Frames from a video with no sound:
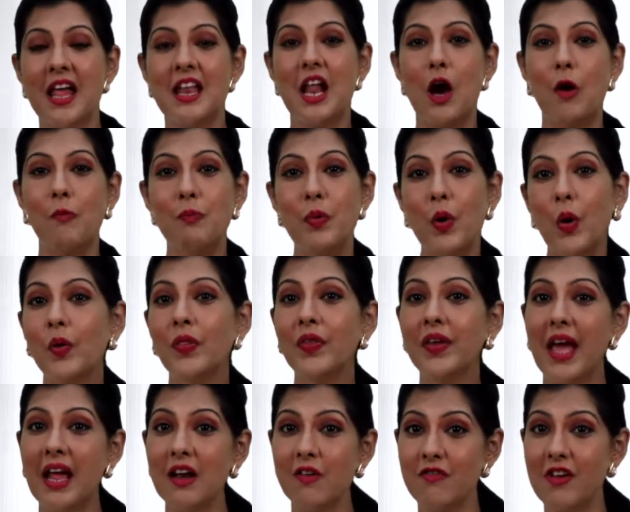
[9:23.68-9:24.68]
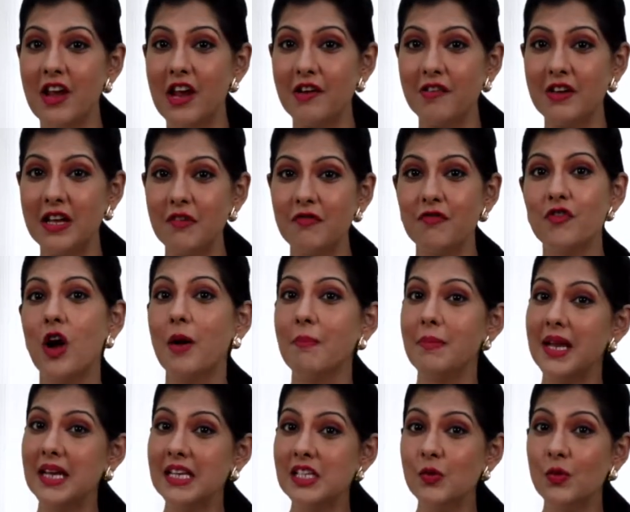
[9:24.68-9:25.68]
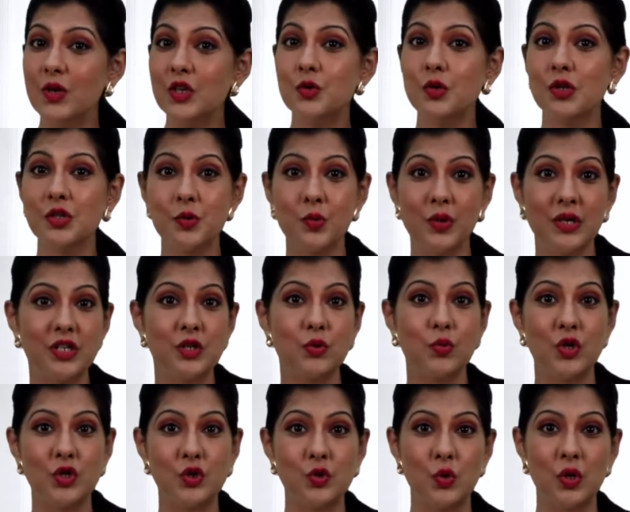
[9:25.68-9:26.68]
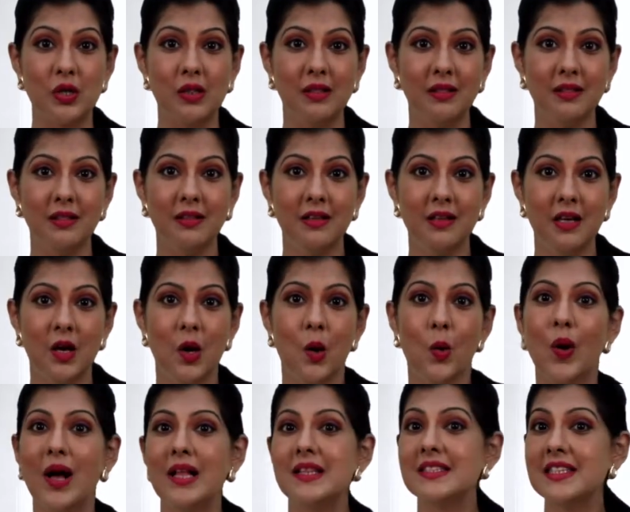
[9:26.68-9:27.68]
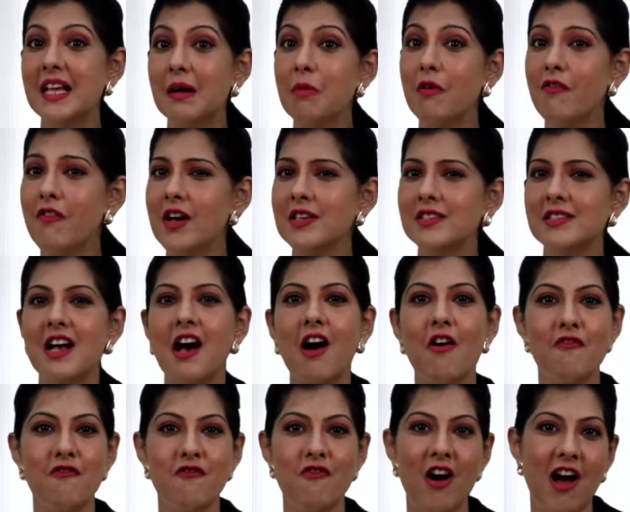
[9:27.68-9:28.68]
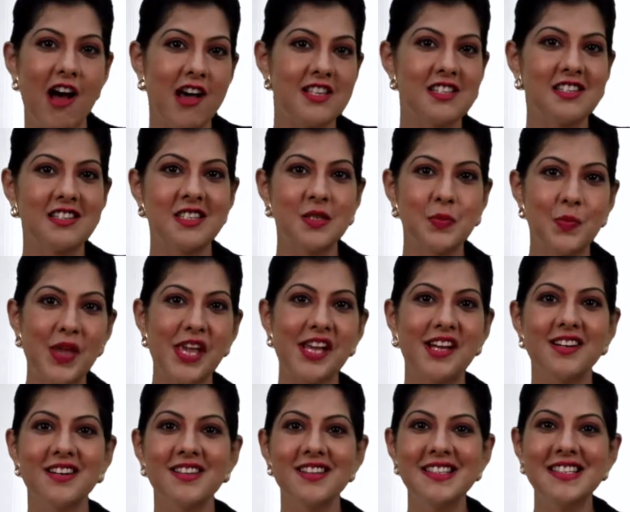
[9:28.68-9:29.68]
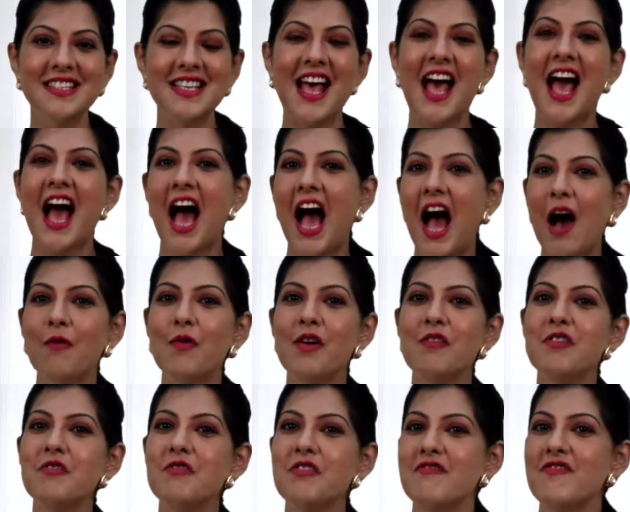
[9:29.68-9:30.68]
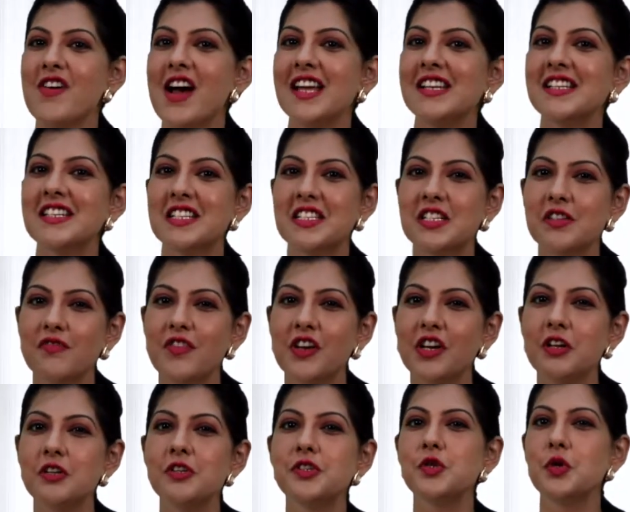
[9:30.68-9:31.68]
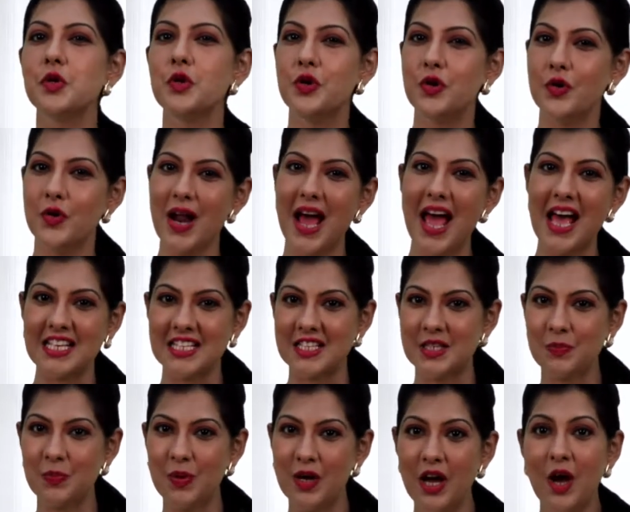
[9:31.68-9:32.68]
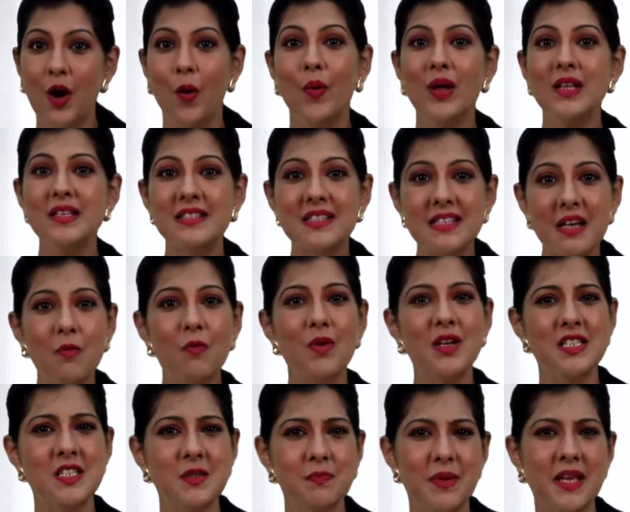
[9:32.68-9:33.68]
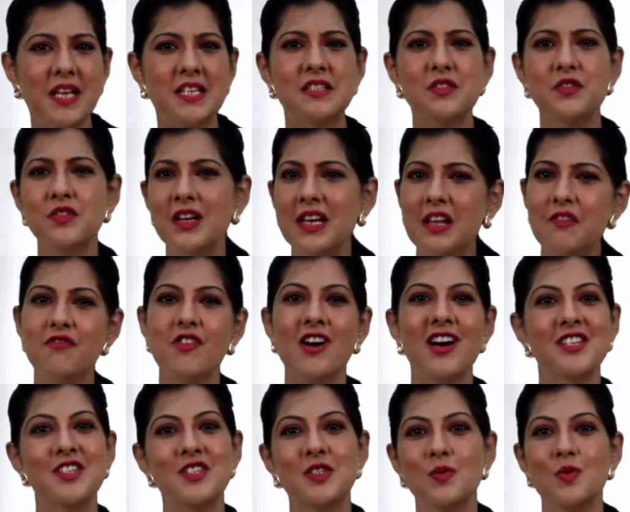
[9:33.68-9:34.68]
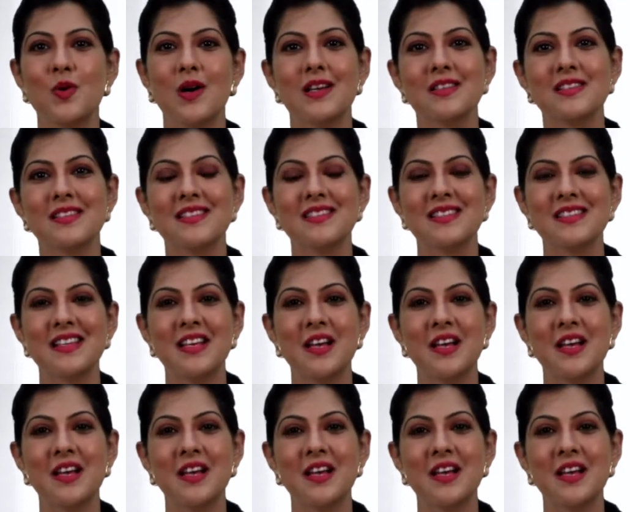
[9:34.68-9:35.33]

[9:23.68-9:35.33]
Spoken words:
Now, both can vary from individual to individual. While some of us are fast speakers, however, we find it difficult to grasp when someone speaks really fast to us.